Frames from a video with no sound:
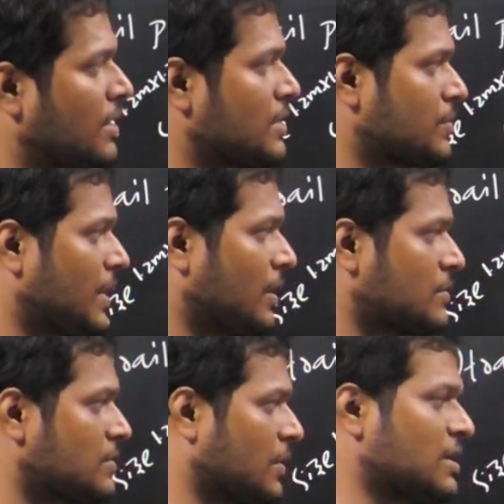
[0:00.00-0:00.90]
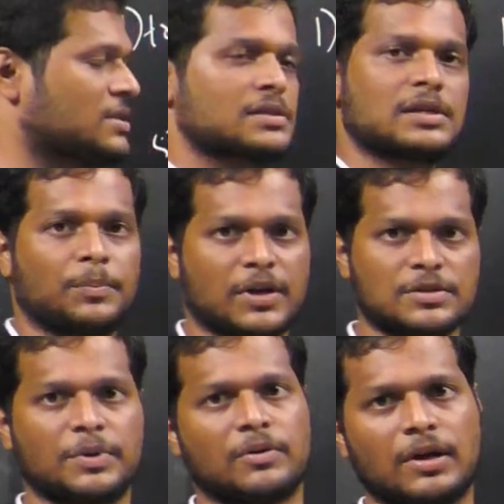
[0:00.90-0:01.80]
these values. Okay, just
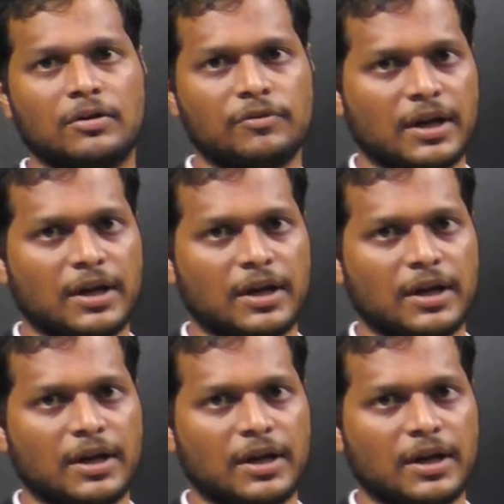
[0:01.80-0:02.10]
approximate value for